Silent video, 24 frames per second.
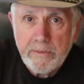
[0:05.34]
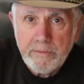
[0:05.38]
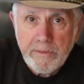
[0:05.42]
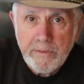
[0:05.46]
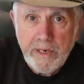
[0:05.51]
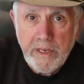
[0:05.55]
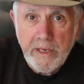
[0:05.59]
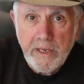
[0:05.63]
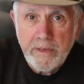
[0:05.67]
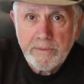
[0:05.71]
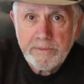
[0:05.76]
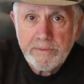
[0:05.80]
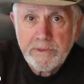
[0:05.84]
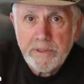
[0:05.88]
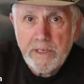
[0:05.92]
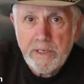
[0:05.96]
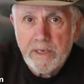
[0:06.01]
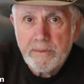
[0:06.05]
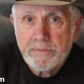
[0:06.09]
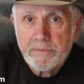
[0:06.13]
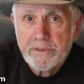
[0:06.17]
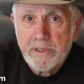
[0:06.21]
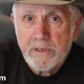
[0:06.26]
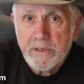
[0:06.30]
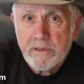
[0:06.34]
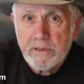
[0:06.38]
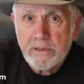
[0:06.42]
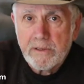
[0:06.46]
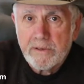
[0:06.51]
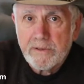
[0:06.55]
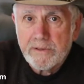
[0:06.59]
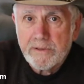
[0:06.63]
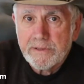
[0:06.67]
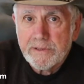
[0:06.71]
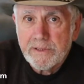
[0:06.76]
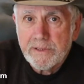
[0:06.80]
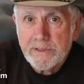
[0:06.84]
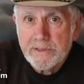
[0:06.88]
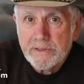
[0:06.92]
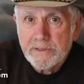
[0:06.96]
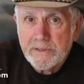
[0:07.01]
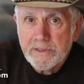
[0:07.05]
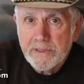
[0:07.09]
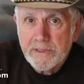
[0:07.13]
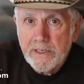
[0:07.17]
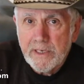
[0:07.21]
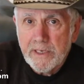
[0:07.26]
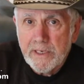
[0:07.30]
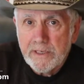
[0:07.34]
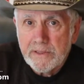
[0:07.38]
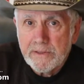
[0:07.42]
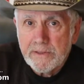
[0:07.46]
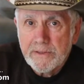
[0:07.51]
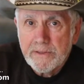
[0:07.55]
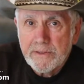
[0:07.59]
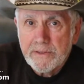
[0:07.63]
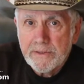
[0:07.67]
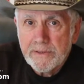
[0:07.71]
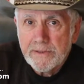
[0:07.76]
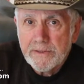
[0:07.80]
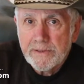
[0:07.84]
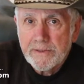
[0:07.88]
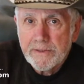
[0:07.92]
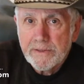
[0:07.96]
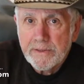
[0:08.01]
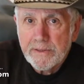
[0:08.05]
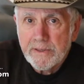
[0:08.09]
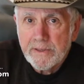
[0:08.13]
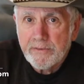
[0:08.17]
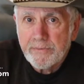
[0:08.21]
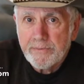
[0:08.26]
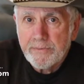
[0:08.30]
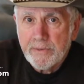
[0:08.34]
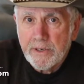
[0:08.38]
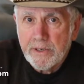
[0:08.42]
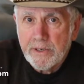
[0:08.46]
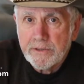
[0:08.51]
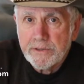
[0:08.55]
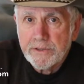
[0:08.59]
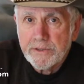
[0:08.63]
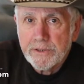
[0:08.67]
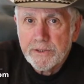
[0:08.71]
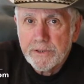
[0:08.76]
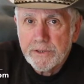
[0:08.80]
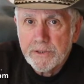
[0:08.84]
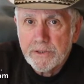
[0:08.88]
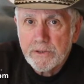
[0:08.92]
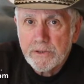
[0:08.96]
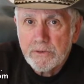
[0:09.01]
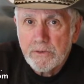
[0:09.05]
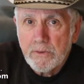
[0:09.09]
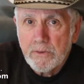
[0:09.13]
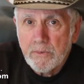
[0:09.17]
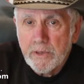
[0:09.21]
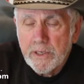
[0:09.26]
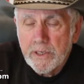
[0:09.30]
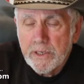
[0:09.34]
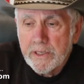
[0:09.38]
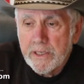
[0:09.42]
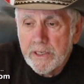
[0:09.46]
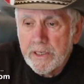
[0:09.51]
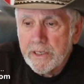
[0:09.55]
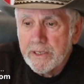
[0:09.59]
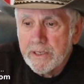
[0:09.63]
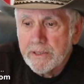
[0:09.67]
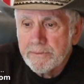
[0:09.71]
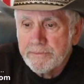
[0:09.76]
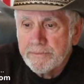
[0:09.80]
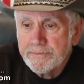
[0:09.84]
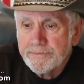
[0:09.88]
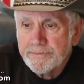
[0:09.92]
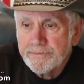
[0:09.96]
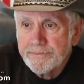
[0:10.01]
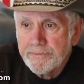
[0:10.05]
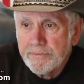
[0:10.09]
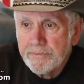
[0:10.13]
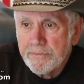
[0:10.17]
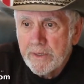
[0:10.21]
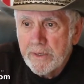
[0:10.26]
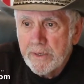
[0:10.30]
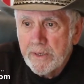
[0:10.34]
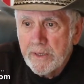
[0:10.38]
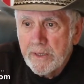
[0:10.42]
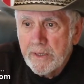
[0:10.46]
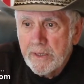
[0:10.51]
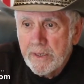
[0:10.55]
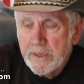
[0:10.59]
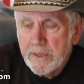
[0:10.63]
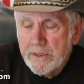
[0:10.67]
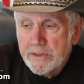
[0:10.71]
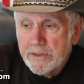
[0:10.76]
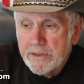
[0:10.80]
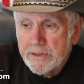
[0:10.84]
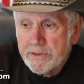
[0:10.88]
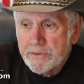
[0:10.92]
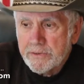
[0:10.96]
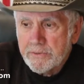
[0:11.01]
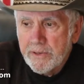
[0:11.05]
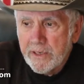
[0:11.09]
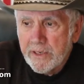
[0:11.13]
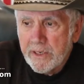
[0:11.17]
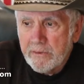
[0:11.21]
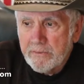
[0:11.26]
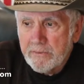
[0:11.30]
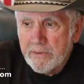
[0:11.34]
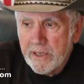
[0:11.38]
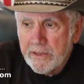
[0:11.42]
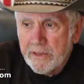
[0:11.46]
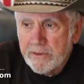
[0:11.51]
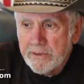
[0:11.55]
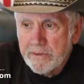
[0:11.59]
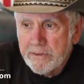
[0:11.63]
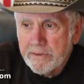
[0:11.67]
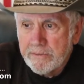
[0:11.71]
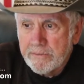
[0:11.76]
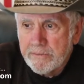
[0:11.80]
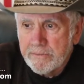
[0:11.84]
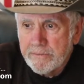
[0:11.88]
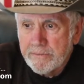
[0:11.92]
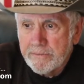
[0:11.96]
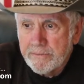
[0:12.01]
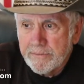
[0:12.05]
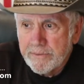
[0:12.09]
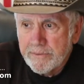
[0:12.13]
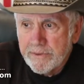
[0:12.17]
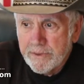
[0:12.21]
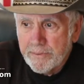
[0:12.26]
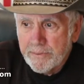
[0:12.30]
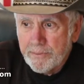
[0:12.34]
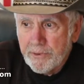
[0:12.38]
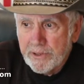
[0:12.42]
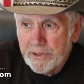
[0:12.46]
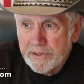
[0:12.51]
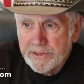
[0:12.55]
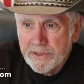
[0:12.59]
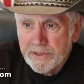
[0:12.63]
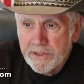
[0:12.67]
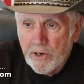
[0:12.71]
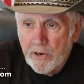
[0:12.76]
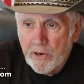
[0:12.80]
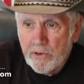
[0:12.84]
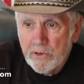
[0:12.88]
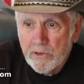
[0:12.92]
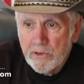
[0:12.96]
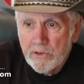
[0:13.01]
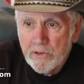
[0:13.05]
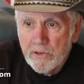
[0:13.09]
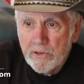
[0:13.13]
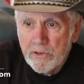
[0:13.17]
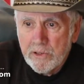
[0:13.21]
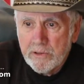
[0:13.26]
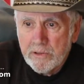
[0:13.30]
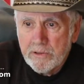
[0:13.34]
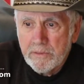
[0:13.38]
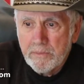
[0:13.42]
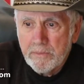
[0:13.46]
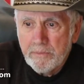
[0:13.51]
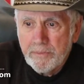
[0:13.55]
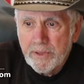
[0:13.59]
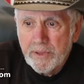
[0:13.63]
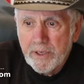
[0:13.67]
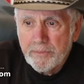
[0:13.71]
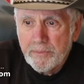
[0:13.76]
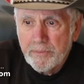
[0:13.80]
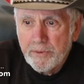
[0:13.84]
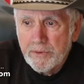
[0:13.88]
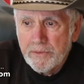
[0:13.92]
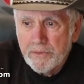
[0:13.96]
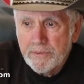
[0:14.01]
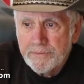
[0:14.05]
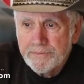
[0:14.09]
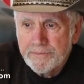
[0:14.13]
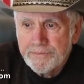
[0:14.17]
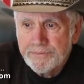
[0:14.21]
again, my name is Gabe Zolna. This is the 8th of March 2019. Just read a rather depressing article on People.